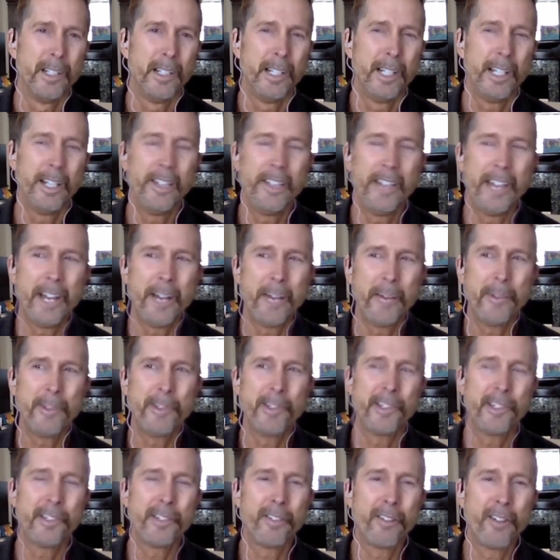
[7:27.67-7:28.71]
And that
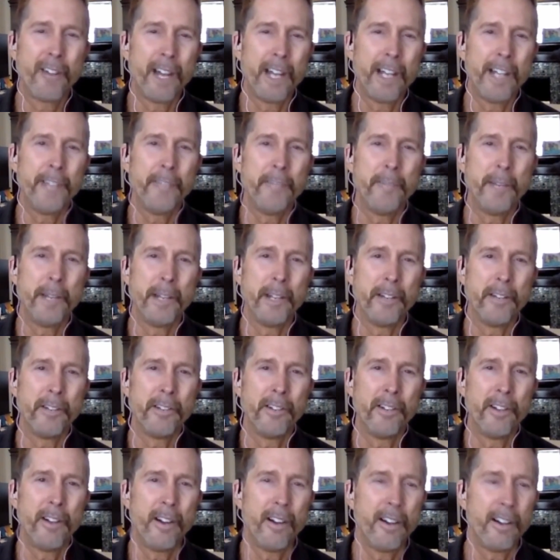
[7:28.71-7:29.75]
was the cry of my own
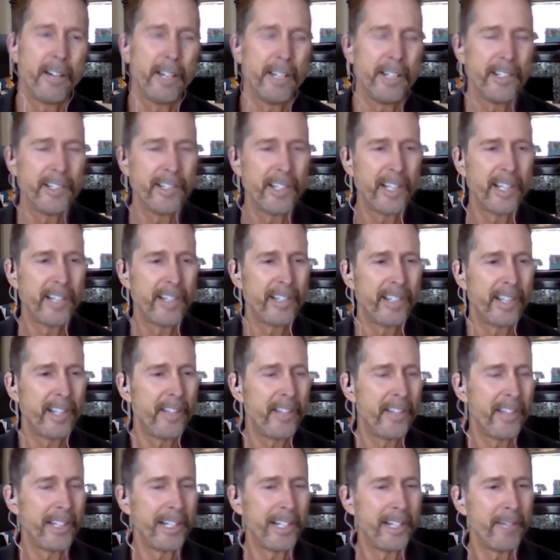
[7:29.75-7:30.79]
heart. And as I
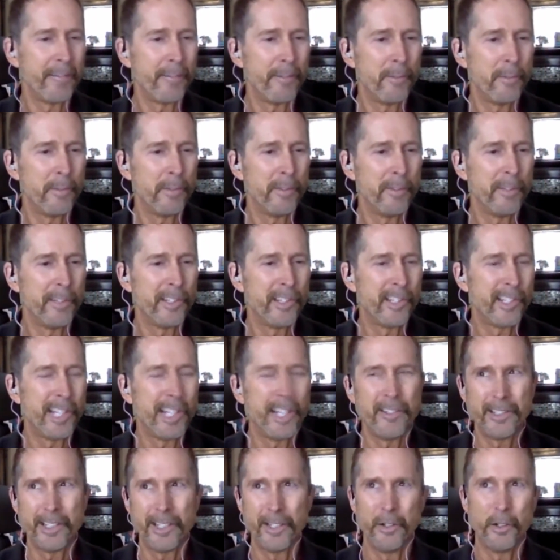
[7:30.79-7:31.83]
said that, I remember even
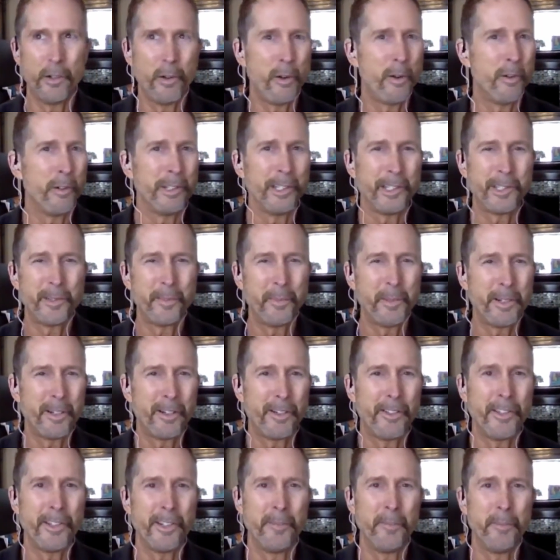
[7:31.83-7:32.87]
sensing the Holy
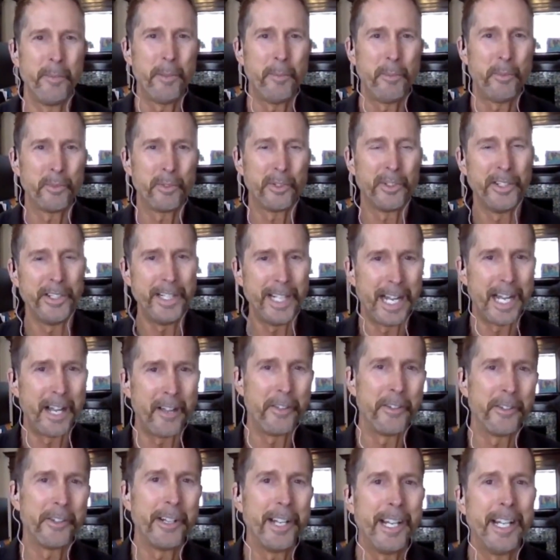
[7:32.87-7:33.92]
Spirit there, and people would
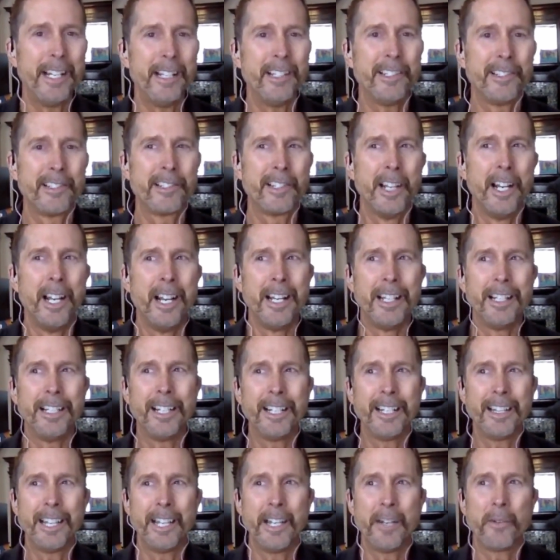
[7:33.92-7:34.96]
nod their heads
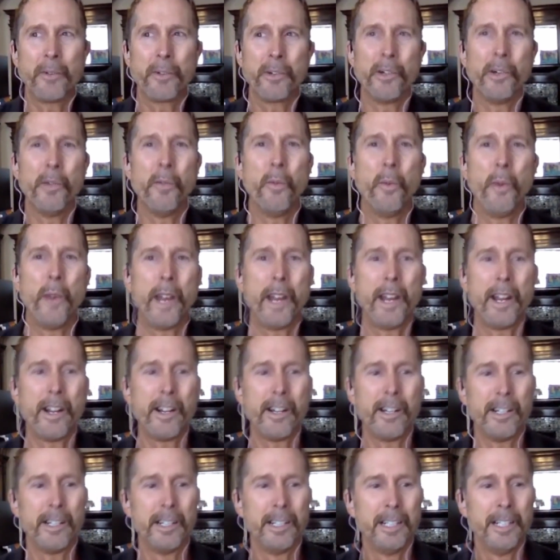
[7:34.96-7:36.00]
like they were
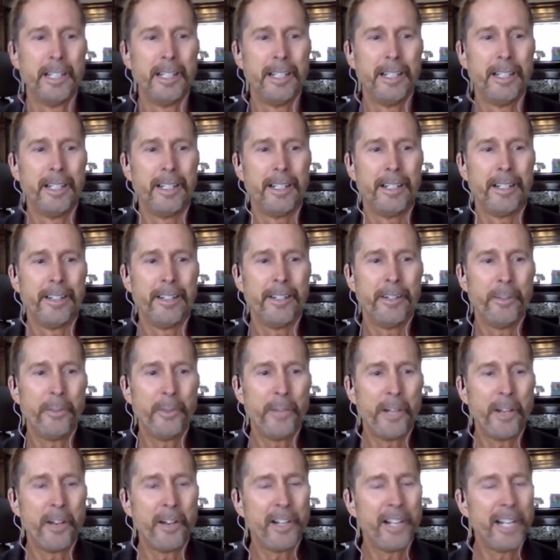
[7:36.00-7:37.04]
aware that
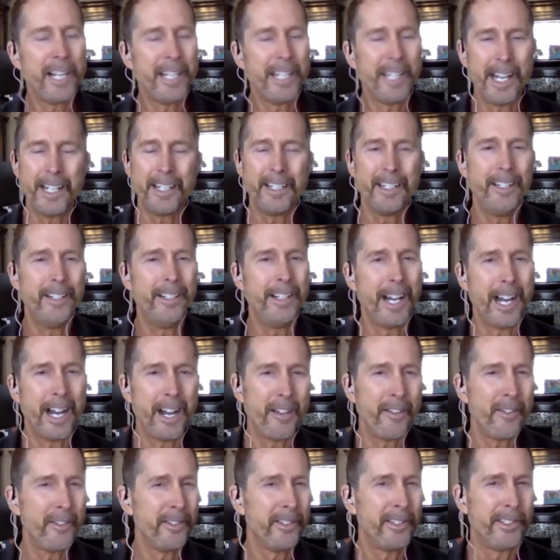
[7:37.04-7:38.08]
we all kind of had a
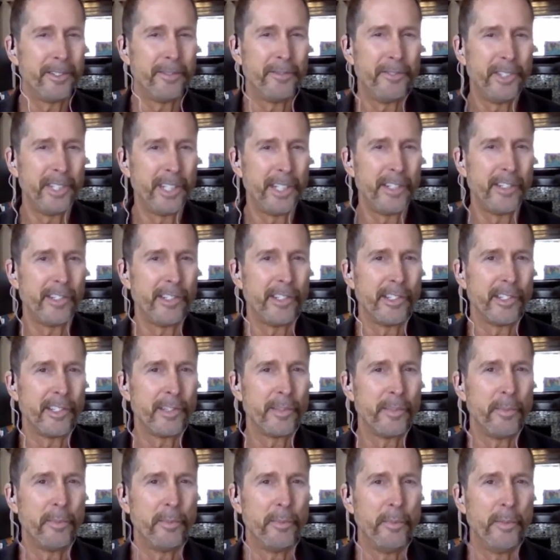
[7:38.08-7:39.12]
knowledge of
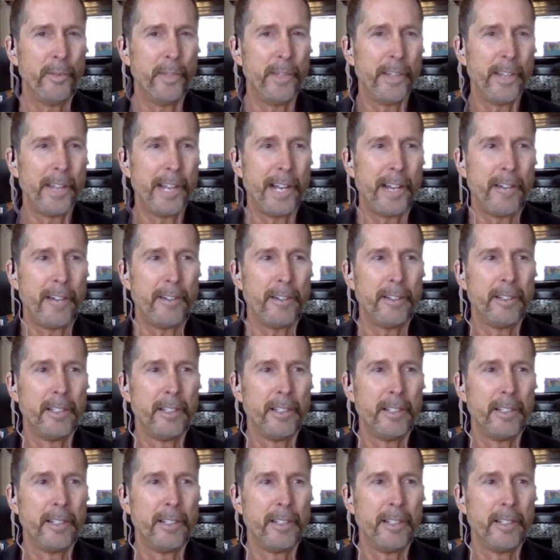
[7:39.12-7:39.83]
Jesus without